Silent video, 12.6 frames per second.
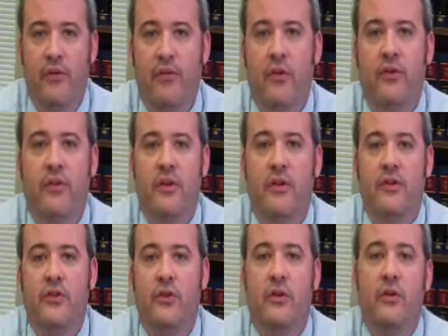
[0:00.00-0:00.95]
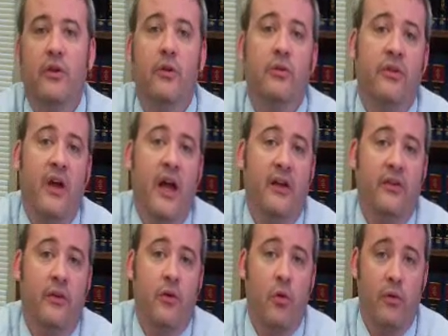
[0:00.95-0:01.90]
The first thing that you can do is to
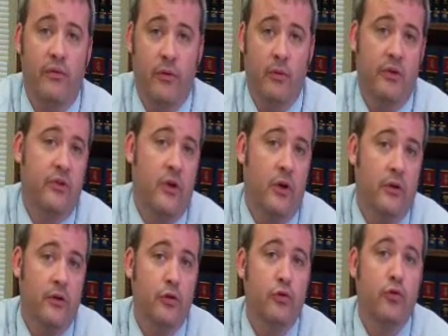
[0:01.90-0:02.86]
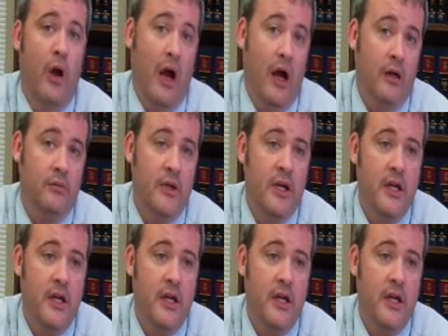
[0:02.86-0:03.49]
ask the court for what's called a new trial.